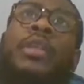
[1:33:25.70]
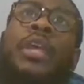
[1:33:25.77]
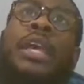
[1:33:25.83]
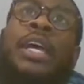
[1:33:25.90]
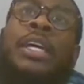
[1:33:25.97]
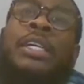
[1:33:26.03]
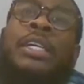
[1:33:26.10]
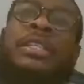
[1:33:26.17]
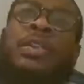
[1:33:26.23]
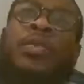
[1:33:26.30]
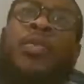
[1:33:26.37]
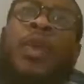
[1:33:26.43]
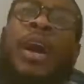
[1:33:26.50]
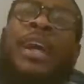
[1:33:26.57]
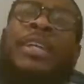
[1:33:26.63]
as
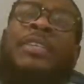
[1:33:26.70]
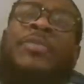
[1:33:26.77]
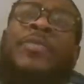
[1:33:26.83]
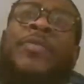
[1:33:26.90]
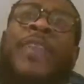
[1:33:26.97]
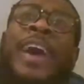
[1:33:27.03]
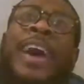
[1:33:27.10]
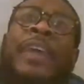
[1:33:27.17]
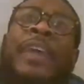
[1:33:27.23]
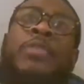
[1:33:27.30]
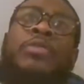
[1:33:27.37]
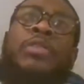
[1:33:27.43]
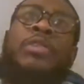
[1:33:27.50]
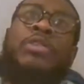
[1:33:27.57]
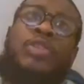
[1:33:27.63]
Kawhi is fouled.
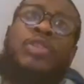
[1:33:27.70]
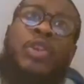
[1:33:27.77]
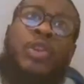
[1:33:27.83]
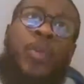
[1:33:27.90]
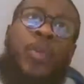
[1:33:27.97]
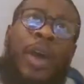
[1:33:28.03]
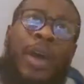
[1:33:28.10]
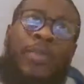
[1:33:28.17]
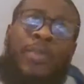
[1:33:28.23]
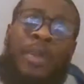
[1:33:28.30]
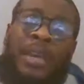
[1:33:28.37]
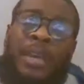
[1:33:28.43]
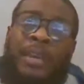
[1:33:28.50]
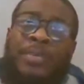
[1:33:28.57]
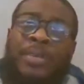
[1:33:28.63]
So Kawhi
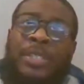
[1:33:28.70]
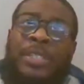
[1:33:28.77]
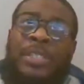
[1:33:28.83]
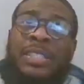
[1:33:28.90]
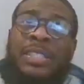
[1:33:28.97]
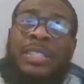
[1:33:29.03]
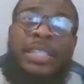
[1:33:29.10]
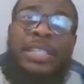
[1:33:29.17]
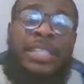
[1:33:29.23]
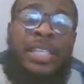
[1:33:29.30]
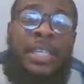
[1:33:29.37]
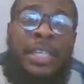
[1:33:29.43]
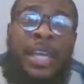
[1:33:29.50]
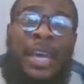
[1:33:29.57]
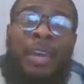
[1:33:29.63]
picking up his
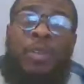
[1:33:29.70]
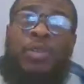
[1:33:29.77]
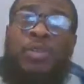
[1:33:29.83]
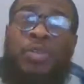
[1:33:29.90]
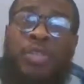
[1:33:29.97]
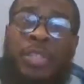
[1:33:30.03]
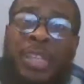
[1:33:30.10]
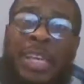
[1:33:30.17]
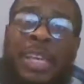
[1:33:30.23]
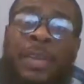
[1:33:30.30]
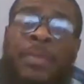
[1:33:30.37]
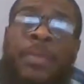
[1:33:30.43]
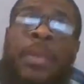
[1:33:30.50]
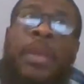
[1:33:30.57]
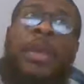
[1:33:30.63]
intensity now. You
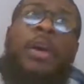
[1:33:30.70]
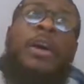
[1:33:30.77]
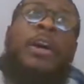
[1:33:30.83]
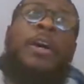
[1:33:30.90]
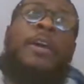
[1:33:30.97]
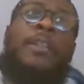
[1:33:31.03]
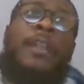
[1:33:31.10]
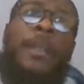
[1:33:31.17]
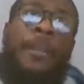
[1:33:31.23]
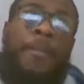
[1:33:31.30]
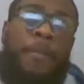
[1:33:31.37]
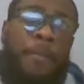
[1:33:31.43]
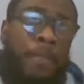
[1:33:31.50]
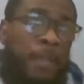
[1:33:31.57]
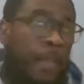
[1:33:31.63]
see that,
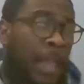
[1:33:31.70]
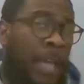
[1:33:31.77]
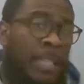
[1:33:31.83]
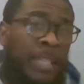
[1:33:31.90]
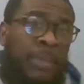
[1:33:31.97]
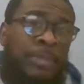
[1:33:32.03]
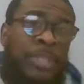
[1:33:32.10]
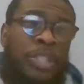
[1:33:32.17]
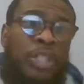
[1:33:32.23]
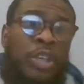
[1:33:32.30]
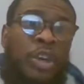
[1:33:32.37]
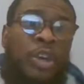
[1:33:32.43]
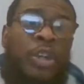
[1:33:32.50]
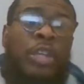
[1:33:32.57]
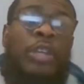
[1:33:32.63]
as I mentioned
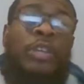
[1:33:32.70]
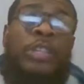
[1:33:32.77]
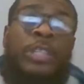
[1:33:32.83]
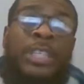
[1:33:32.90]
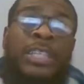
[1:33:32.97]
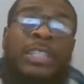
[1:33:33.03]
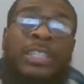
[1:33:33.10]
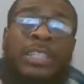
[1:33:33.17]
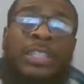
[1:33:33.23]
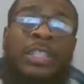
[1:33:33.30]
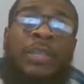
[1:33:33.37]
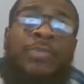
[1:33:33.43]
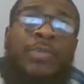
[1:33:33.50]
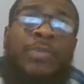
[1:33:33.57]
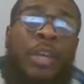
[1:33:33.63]
earlier, this is
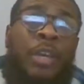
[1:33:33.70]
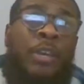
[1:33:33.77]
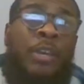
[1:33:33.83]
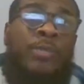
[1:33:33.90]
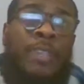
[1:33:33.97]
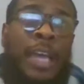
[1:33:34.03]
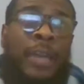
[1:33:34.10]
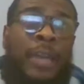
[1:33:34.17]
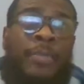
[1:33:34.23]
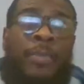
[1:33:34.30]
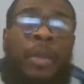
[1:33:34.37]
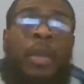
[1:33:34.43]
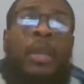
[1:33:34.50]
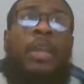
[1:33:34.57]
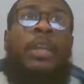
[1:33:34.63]
a playoff type
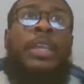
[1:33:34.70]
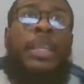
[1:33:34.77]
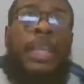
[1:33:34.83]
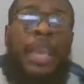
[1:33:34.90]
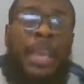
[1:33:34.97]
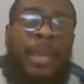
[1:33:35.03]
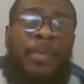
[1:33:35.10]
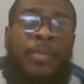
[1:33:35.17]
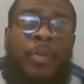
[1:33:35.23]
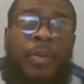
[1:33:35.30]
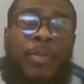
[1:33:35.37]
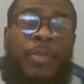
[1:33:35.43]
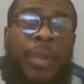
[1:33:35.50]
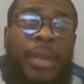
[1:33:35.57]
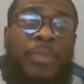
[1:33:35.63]
game. We
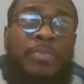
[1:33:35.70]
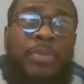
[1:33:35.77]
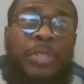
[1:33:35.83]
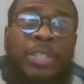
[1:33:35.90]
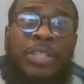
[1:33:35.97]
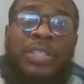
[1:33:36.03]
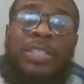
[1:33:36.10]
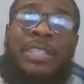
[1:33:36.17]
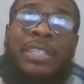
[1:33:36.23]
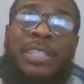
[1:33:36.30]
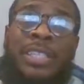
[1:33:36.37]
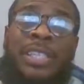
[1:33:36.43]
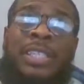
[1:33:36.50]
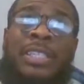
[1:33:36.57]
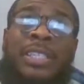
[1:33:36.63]
might potentially
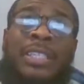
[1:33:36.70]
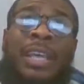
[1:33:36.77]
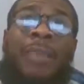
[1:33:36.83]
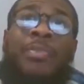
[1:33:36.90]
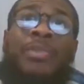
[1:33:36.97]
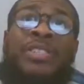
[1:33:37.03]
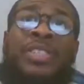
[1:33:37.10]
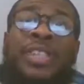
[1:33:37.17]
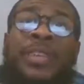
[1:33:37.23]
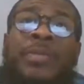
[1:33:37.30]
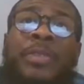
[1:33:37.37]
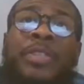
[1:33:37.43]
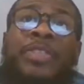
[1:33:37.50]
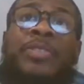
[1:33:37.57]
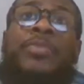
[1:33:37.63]
see this type of
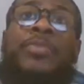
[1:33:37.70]
series,